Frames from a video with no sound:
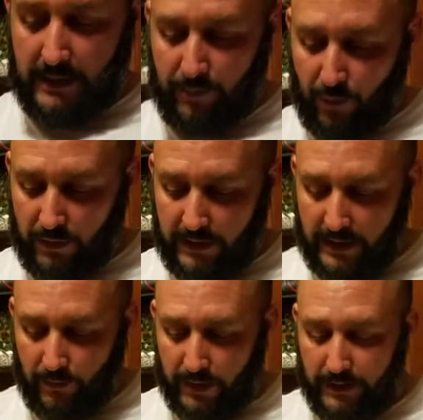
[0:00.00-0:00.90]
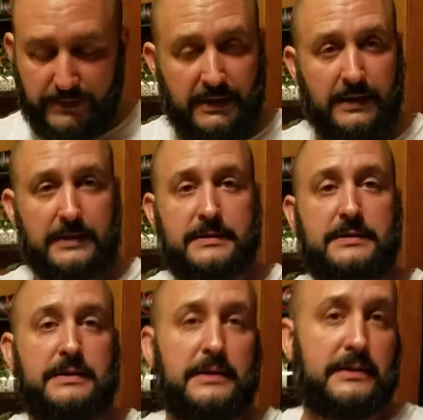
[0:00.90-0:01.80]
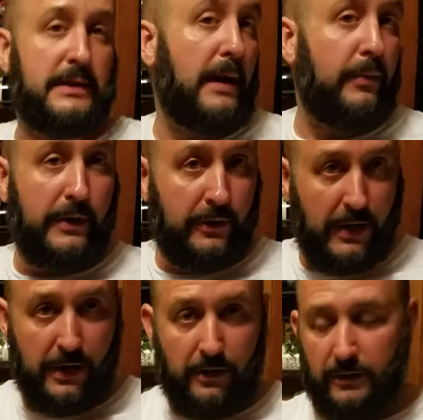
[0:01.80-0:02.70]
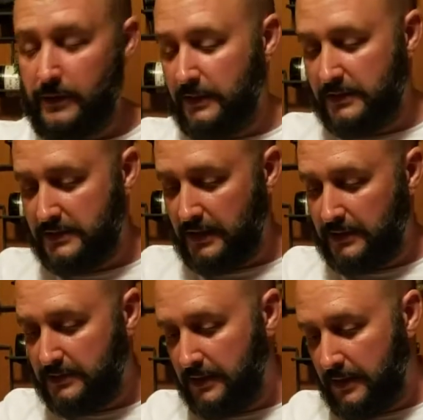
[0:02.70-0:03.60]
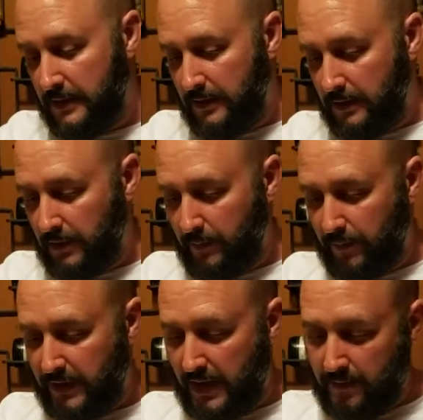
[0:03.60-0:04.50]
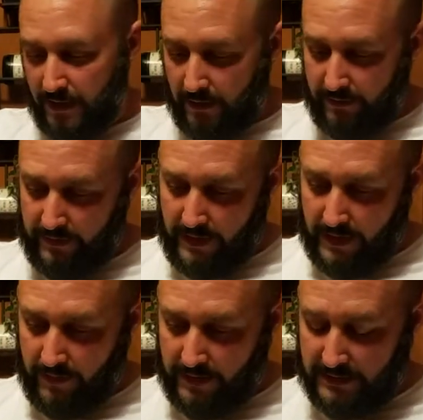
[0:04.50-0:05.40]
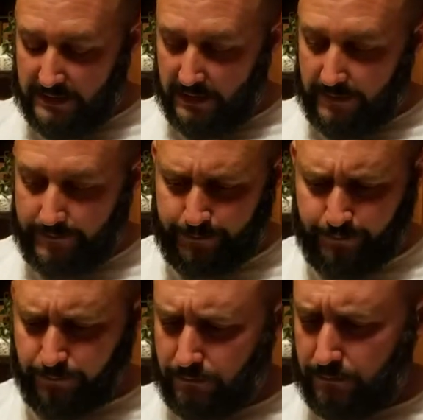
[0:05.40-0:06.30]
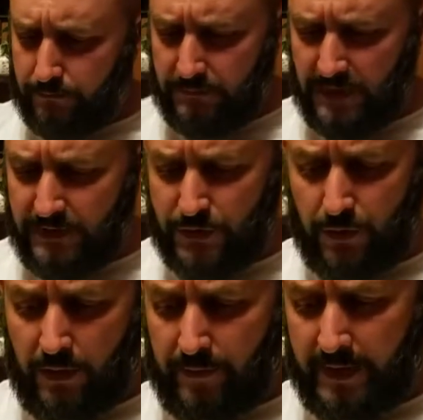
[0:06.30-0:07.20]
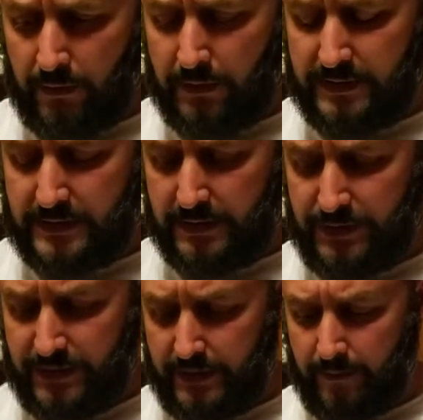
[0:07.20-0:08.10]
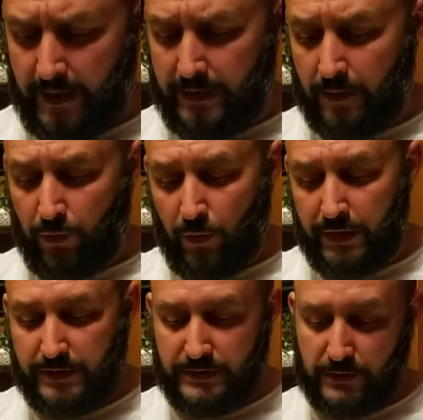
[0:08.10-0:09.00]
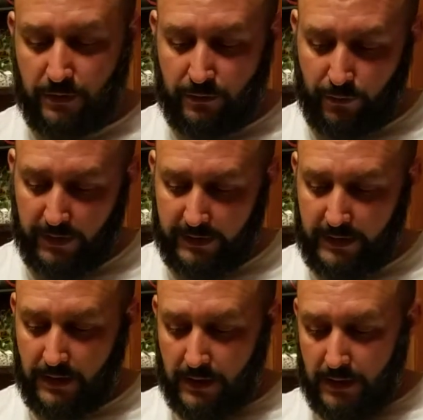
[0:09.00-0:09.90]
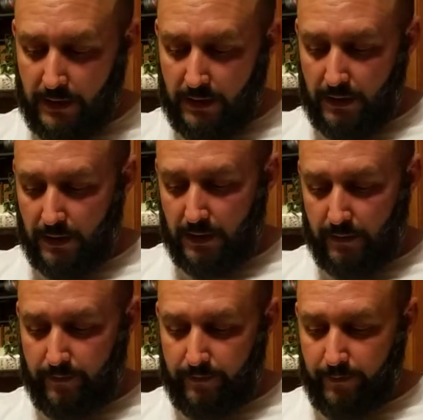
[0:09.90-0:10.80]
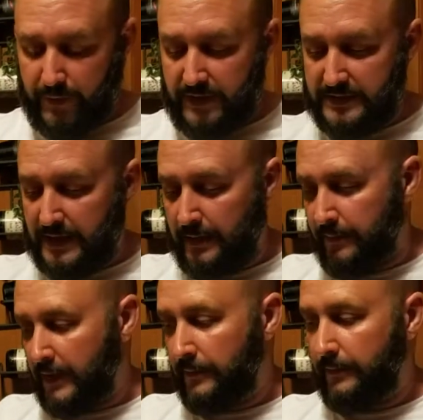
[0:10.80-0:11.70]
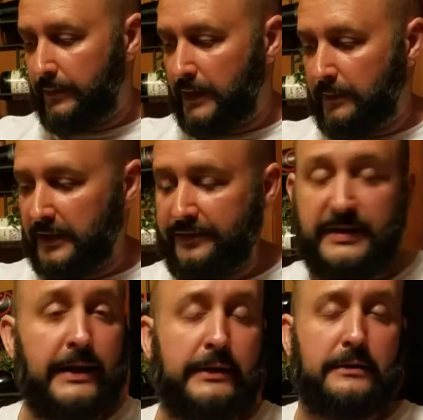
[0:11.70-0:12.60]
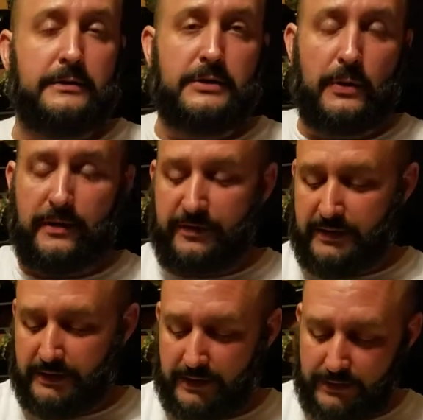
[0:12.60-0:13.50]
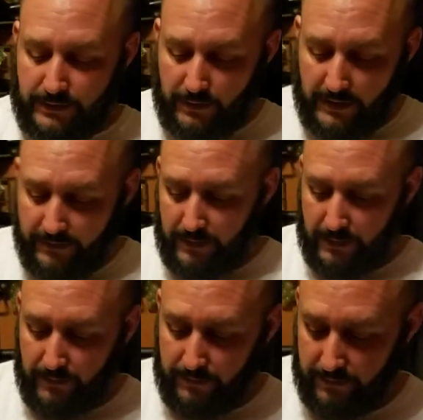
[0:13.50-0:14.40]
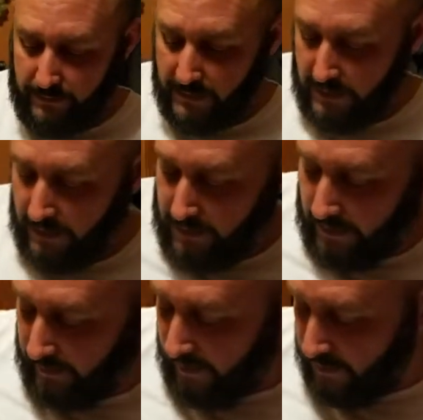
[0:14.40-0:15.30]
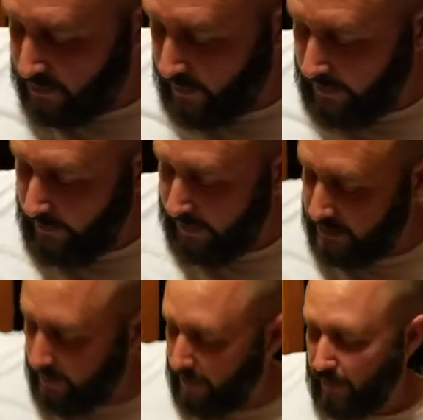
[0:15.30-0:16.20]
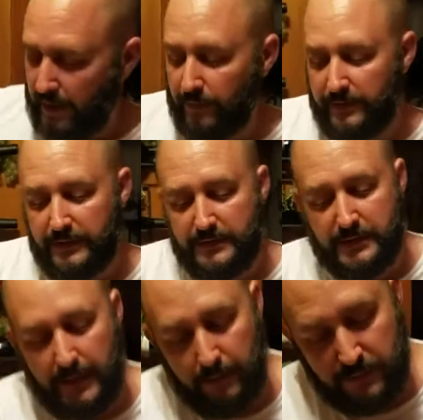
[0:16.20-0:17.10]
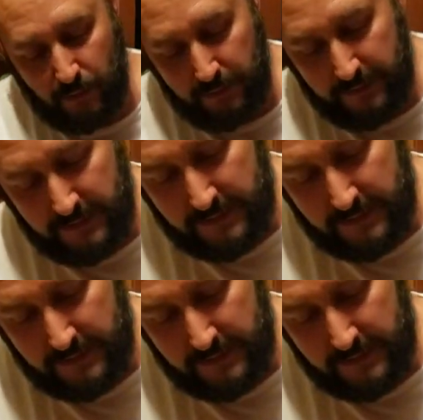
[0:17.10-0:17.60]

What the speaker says: it poorly. What I'm saying is that it's operator error in this case. But yeah, man. Other than that, I mean, it's strong metal. It's legit. My number one concern, really, because I'm left-handed, so everything that I do, I'm swinging around to my right with this, and I was worried that